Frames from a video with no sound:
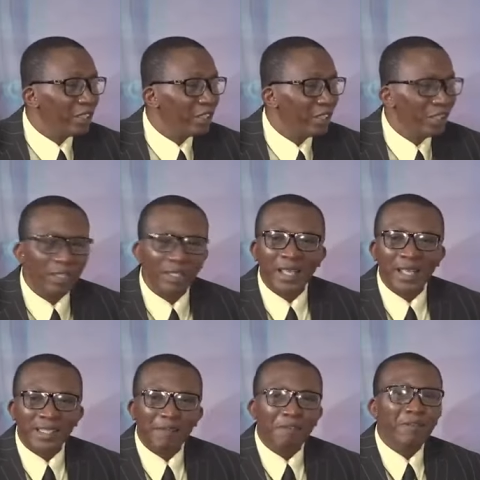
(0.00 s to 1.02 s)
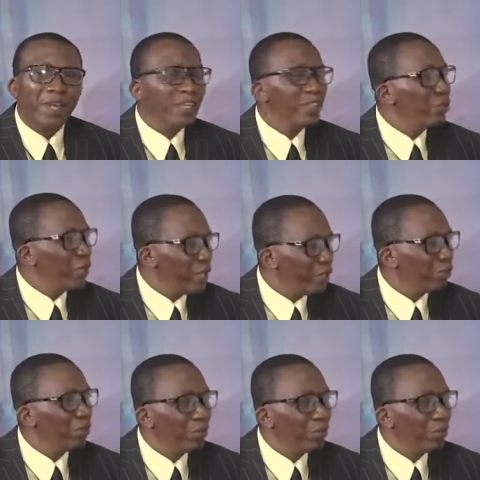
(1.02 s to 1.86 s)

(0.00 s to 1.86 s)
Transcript: Mm -hmm. Lassa fever is real.